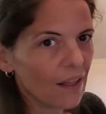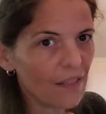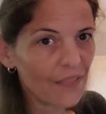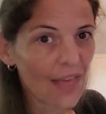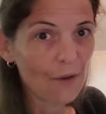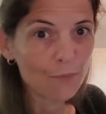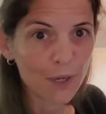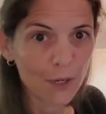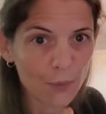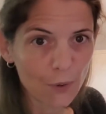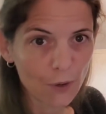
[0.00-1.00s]
That would be
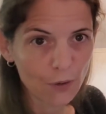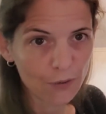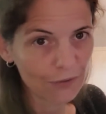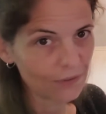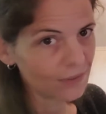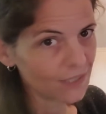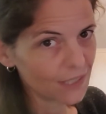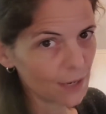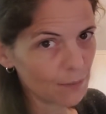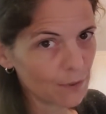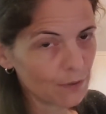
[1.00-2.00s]
your roof.
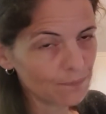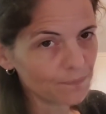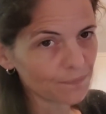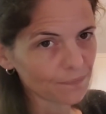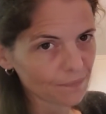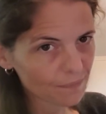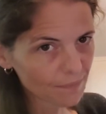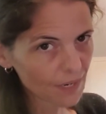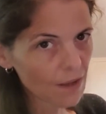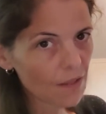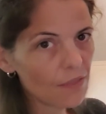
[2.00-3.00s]
Simple.
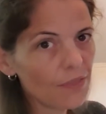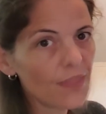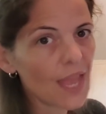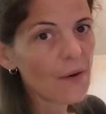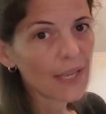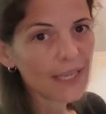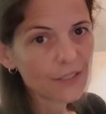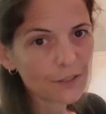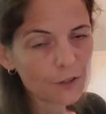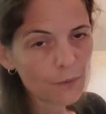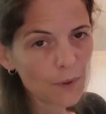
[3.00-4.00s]
Now it gets a
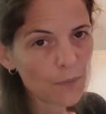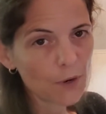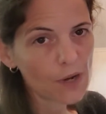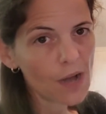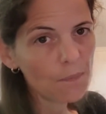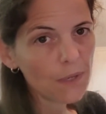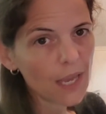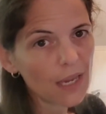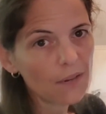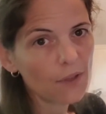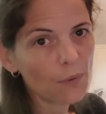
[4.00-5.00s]
little bit more
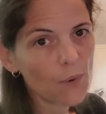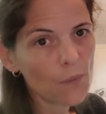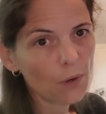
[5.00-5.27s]
complicated though when we're